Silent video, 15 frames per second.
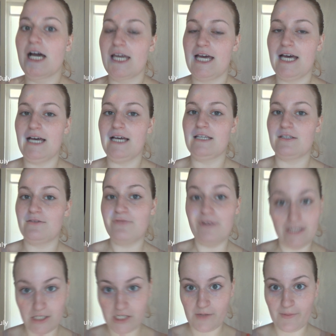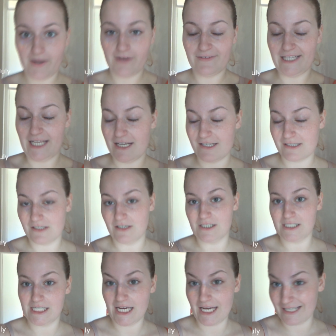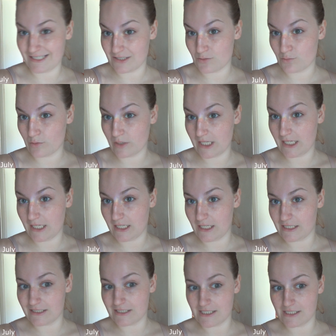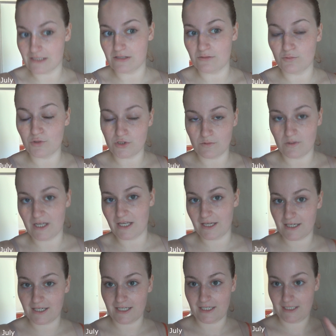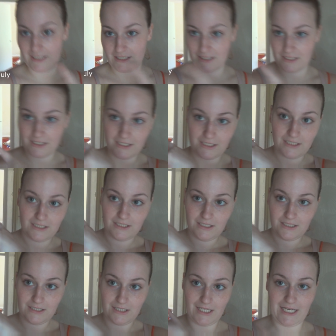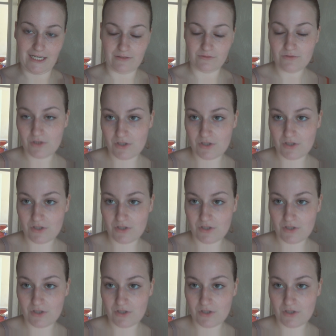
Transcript: I had a friend come over last night and we did the woodwork in the lounge.